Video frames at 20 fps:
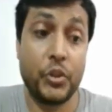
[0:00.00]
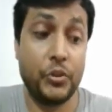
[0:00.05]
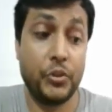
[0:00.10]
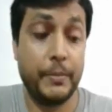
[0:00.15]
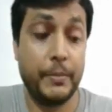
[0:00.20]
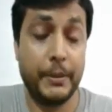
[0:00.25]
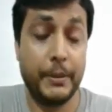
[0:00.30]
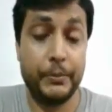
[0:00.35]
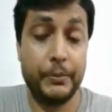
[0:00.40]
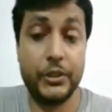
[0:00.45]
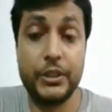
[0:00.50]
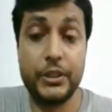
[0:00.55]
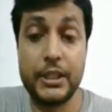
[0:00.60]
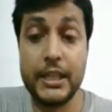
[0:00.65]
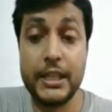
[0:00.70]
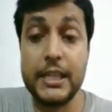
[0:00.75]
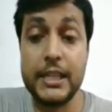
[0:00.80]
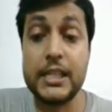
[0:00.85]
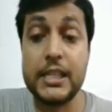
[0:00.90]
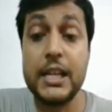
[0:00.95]
Remember, this
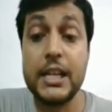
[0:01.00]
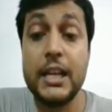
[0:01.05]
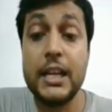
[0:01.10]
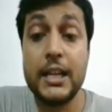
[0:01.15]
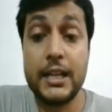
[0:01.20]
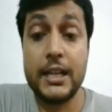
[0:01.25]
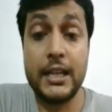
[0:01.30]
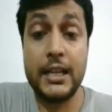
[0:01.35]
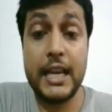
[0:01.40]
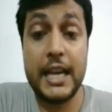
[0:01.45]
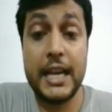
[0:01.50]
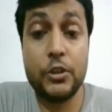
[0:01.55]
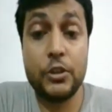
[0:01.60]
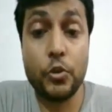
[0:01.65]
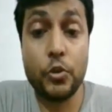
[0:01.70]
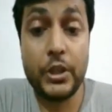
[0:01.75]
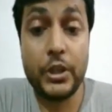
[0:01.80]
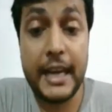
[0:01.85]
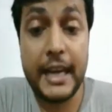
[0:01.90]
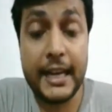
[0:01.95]
is
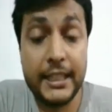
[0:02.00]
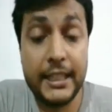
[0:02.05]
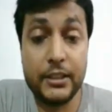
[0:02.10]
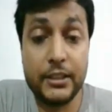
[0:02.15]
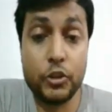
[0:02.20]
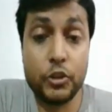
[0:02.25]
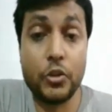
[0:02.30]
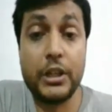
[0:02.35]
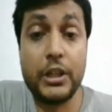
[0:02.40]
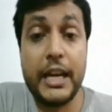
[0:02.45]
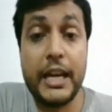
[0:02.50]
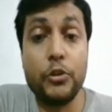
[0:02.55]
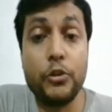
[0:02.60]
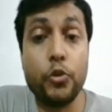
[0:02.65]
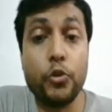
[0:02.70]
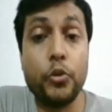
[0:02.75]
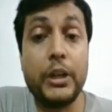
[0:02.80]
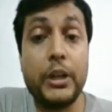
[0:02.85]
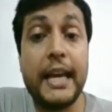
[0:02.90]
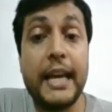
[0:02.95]
glycocalyx. So
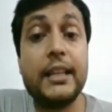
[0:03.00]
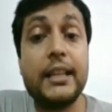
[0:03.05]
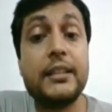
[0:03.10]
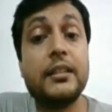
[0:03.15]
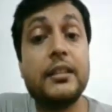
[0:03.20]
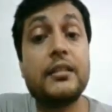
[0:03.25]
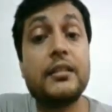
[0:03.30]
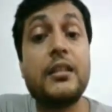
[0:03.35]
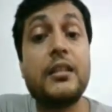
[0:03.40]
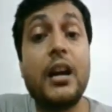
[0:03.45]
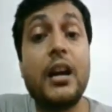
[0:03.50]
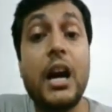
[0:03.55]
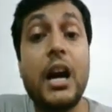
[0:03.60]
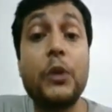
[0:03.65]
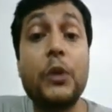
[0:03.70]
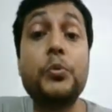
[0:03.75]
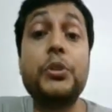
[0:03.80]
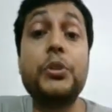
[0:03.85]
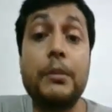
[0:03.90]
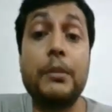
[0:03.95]
glycocalyx is the
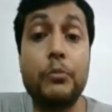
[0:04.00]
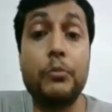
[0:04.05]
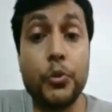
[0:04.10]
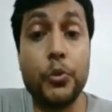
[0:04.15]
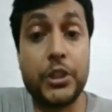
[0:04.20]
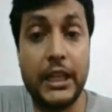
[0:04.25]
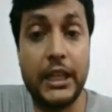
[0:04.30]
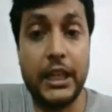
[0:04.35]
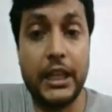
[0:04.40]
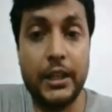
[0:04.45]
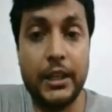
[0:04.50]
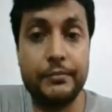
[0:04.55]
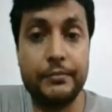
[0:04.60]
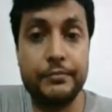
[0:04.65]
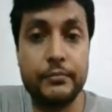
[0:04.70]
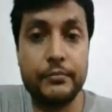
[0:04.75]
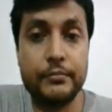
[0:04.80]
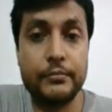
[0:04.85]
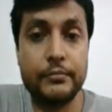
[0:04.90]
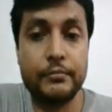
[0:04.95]
outermost layer.
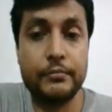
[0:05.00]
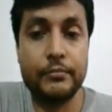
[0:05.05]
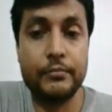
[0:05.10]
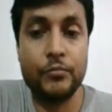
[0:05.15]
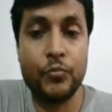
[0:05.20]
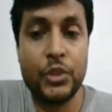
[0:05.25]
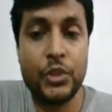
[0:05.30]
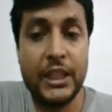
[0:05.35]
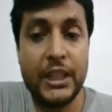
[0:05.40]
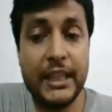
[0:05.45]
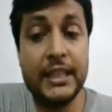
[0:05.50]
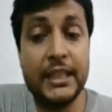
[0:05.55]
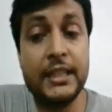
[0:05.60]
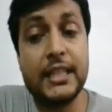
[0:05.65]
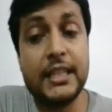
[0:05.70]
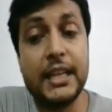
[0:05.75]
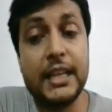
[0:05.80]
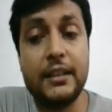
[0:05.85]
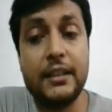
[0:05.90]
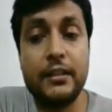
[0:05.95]

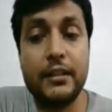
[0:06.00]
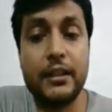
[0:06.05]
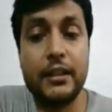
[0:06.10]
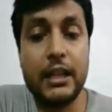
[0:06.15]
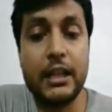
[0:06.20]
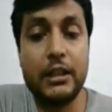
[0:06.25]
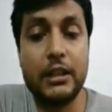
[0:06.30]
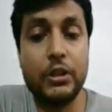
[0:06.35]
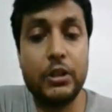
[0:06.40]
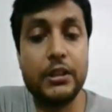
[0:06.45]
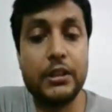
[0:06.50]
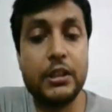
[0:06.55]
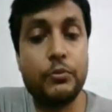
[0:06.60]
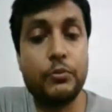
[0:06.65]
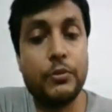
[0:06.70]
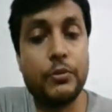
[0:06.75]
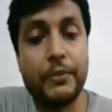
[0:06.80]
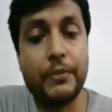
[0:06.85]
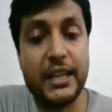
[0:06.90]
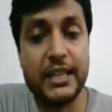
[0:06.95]
Inside the glycolysis we
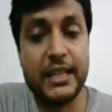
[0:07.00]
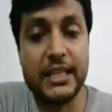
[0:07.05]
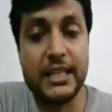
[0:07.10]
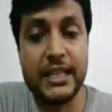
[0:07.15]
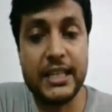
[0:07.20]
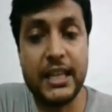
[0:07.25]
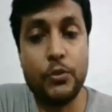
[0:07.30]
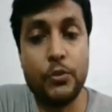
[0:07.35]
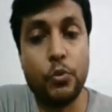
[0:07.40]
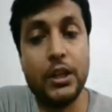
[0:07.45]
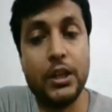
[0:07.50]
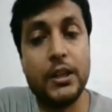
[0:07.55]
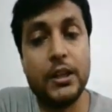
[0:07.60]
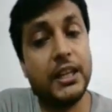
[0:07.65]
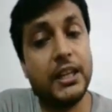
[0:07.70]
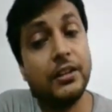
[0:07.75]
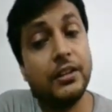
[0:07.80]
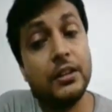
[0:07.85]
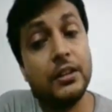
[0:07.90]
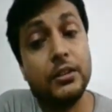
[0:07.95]
find cell wall,
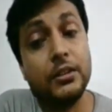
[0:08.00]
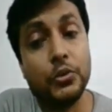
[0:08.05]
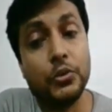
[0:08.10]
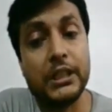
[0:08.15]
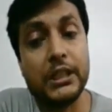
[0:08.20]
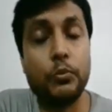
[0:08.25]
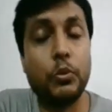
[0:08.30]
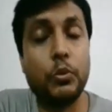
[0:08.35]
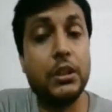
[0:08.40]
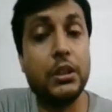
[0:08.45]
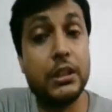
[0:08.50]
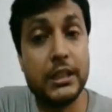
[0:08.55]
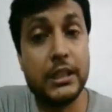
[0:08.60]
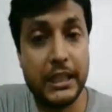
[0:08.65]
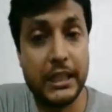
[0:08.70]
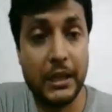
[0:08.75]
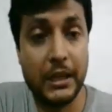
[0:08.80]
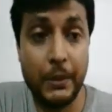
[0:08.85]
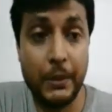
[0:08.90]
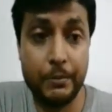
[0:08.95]
inner to cell wall,
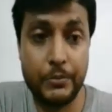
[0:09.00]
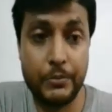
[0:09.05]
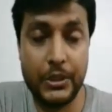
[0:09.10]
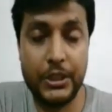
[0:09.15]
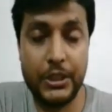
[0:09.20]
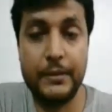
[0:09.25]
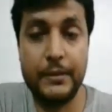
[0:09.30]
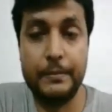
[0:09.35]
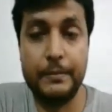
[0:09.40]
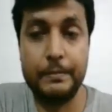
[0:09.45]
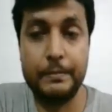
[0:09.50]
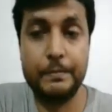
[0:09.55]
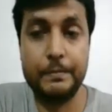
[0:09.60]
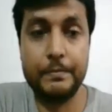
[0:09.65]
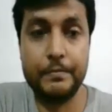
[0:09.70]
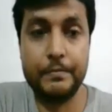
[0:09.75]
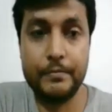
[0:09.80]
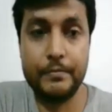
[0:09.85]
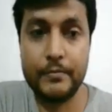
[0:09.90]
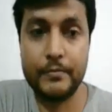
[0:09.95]
cell membrane.
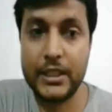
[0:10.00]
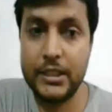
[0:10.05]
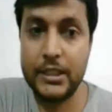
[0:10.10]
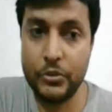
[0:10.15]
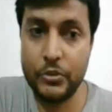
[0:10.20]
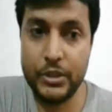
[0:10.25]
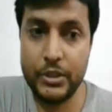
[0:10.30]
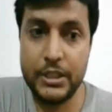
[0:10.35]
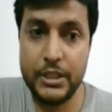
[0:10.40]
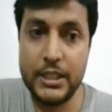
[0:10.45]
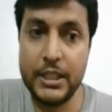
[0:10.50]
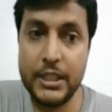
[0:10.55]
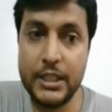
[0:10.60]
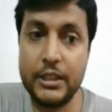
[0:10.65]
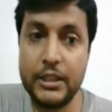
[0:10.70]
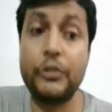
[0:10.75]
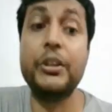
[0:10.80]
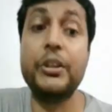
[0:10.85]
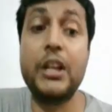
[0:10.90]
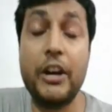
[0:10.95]
So these are
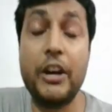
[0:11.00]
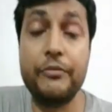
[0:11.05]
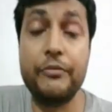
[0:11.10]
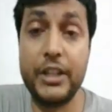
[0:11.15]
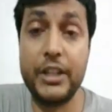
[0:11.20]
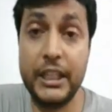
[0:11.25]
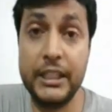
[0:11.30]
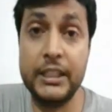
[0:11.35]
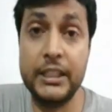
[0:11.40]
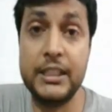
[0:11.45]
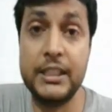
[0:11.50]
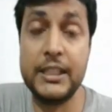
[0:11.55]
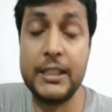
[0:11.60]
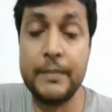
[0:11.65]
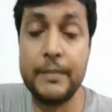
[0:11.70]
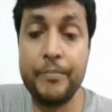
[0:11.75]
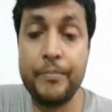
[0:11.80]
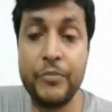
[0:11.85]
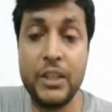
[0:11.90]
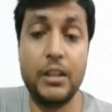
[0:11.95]
three
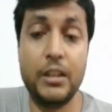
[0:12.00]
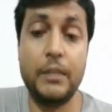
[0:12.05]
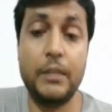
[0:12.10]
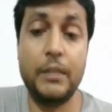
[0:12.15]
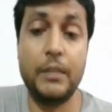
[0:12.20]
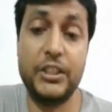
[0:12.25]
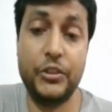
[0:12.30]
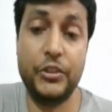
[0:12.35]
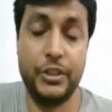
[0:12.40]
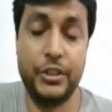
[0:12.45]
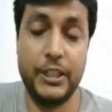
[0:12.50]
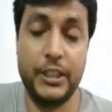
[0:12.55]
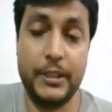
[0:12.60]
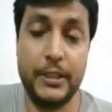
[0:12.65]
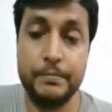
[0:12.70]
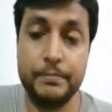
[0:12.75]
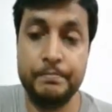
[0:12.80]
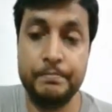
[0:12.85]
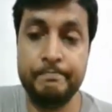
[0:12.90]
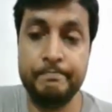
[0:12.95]
coverings in a bacterium.
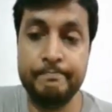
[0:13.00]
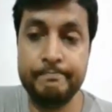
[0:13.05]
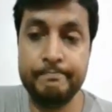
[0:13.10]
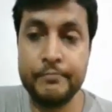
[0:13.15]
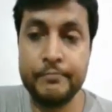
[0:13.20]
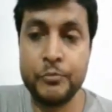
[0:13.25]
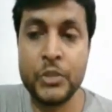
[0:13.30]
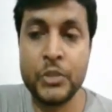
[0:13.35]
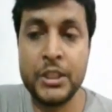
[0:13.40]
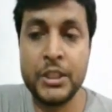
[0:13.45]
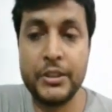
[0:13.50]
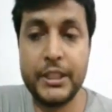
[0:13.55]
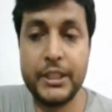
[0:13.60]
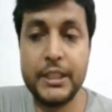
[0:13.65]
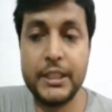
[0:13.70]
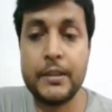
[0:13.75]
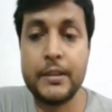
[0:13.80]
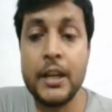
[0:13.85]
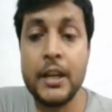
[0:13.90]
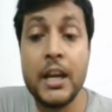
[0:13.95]
Great.